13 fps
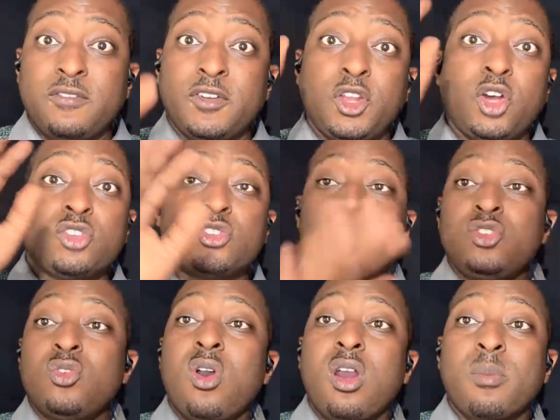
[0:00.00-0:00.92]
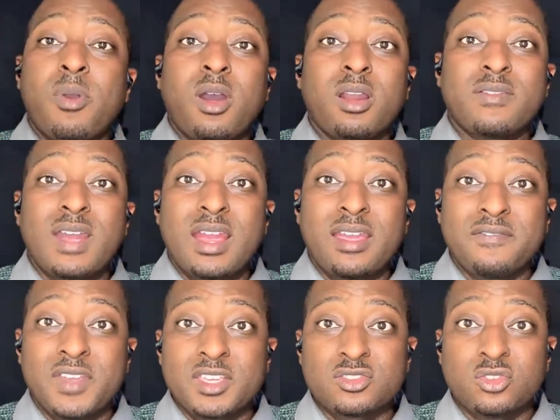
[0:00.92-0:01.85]
For those of you who are a part of our
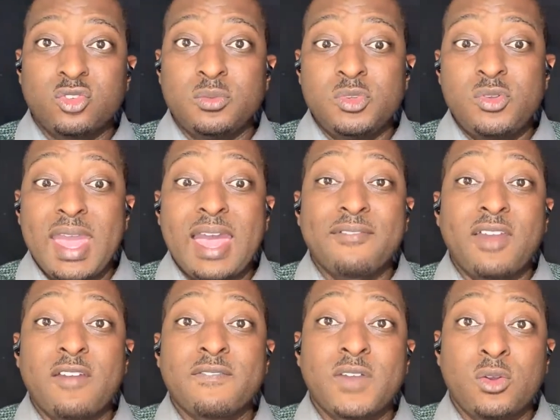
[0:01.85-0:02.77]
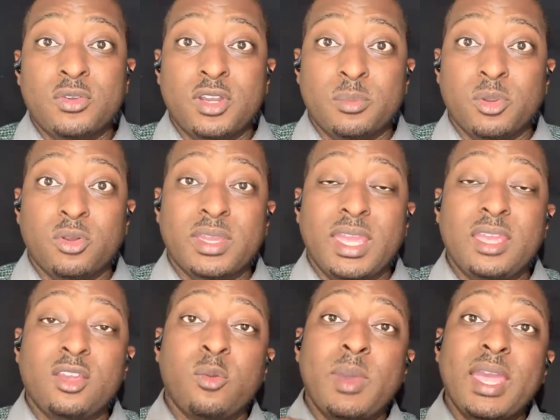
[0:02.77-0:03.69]
investor group, you have our phone number. Okay,
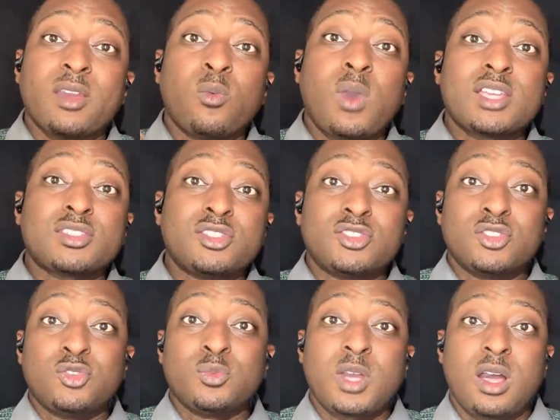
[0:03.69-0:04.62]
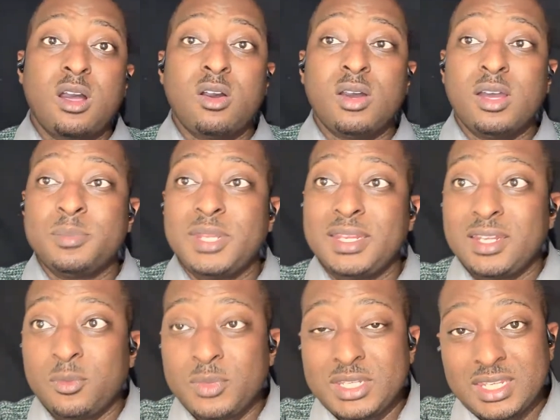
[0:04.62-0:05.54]
go back and watch the Zoom call update
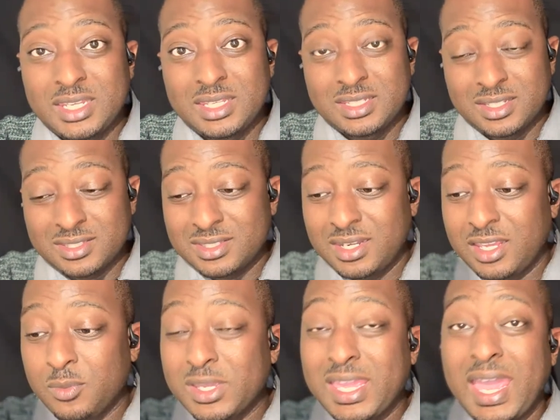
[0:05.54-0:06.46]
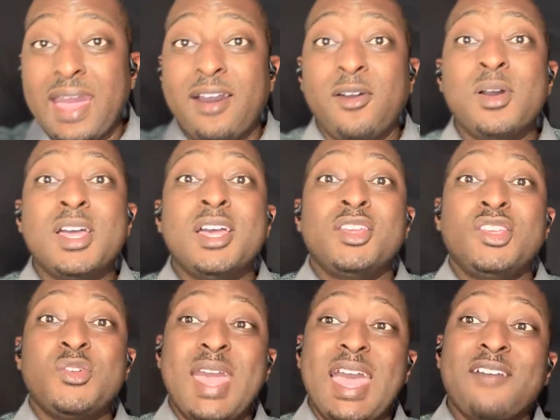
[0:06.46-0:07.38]
that we did yesterday with Kyle.
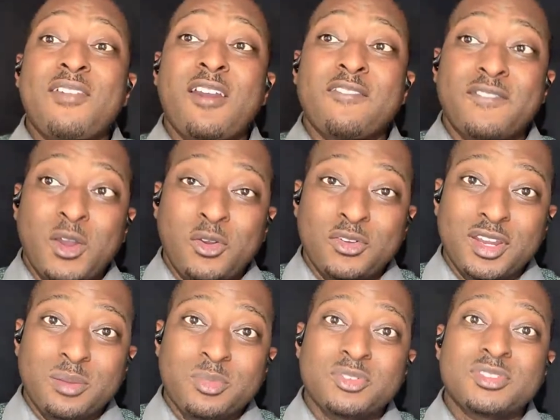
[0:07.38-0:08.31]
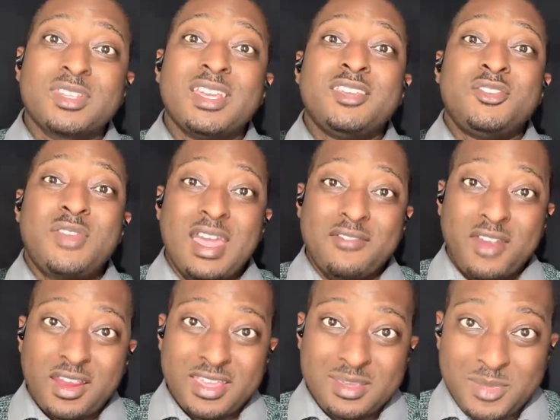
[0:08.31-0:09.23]
You have our phone numbers, you have
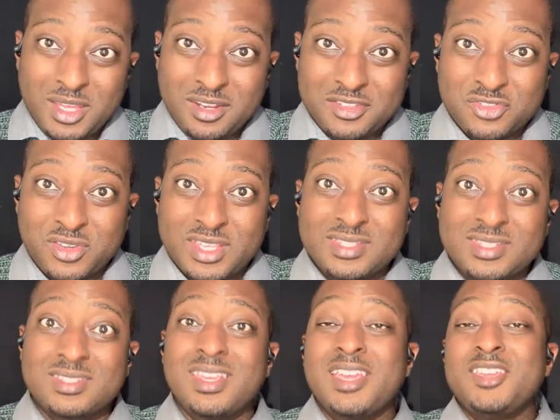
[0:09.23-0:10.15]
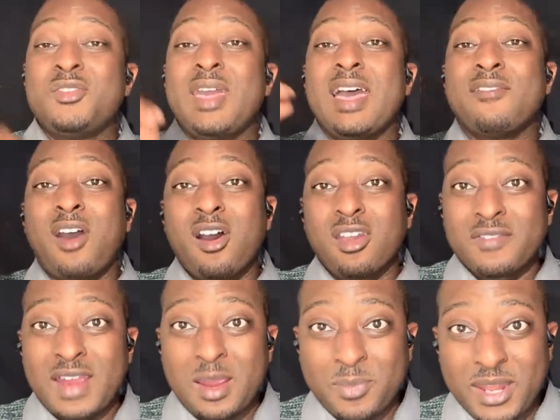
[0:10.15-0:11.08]
our email addresses, you have all of
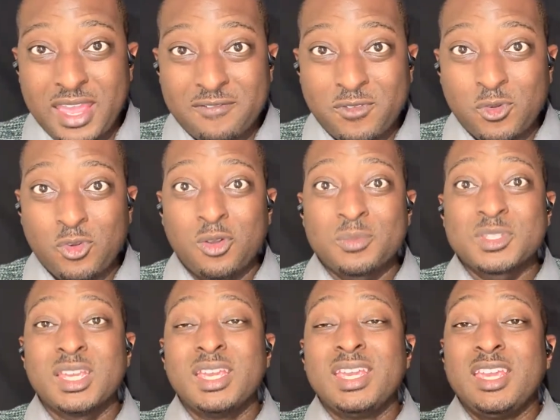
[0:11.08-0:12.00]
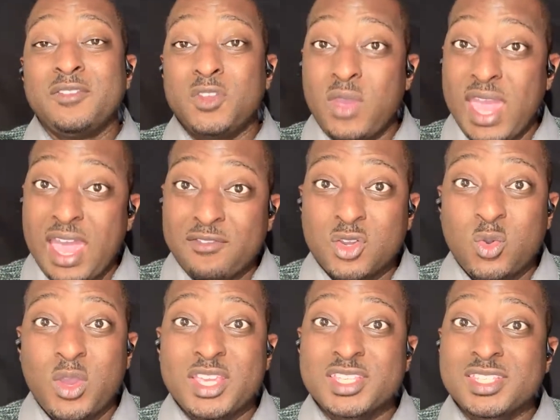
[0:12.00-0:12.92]
our platforms. If you have a
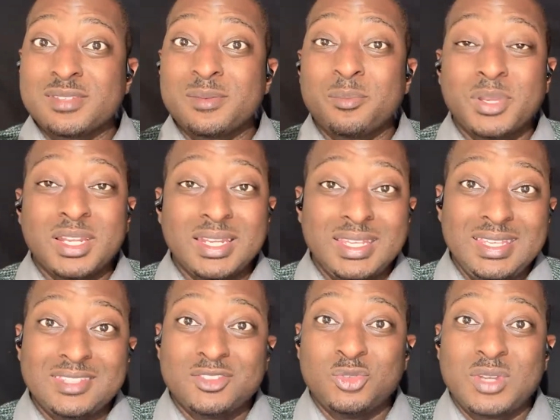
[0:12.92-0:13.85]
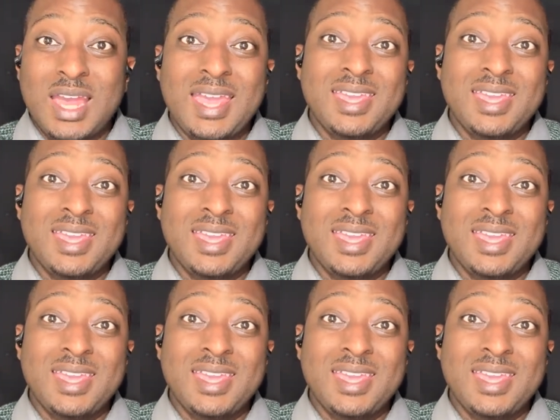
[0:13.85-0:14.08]
question, please do not